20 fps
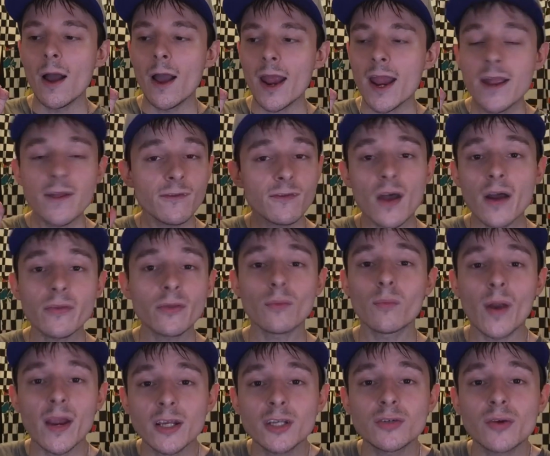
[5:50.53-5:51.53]
It's not the
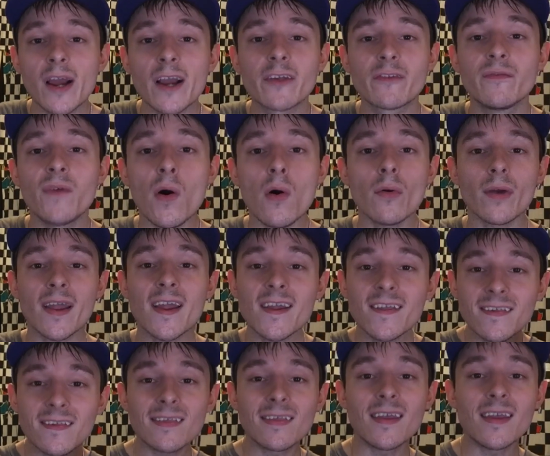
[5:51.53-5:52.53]
racetrack's fault.
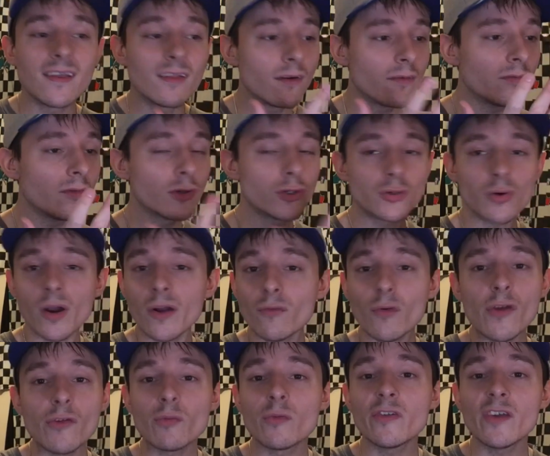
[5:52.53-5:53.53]
It's the truck
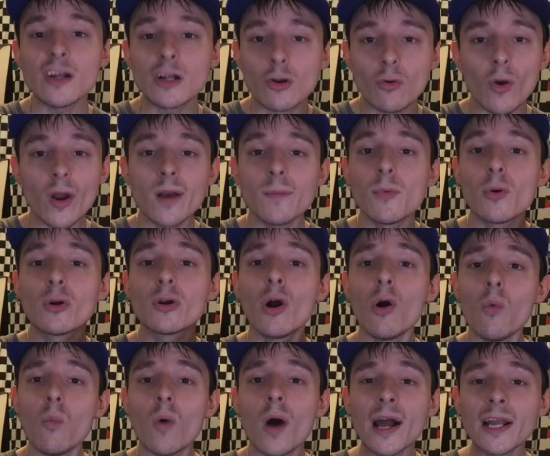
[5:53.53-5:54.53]
race was incredible. Go
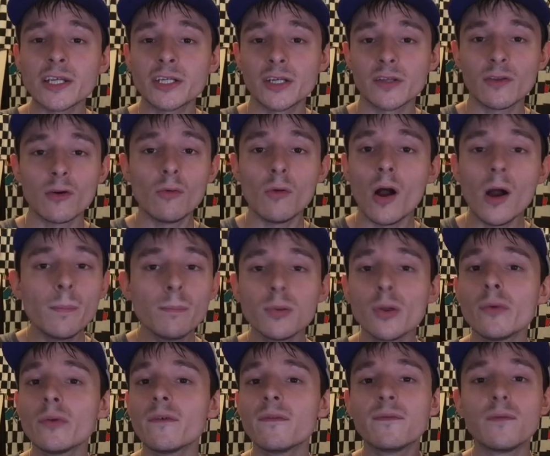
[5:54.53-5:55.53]
watch it. They'll
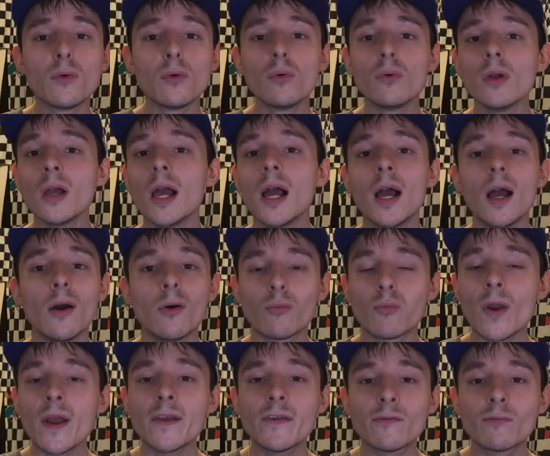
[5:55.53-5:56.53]
upload a full
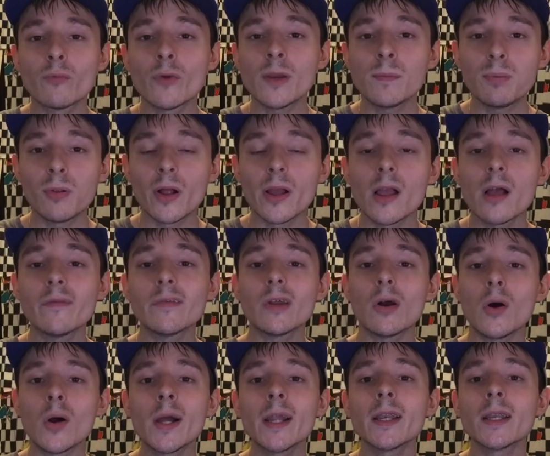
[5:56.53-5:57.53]
race replay of it
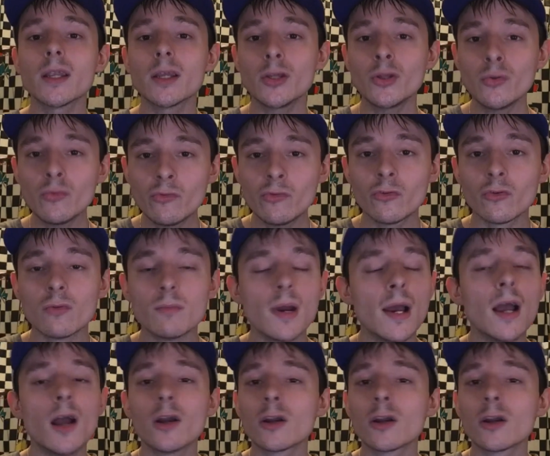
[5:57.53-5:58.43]
on YouTube.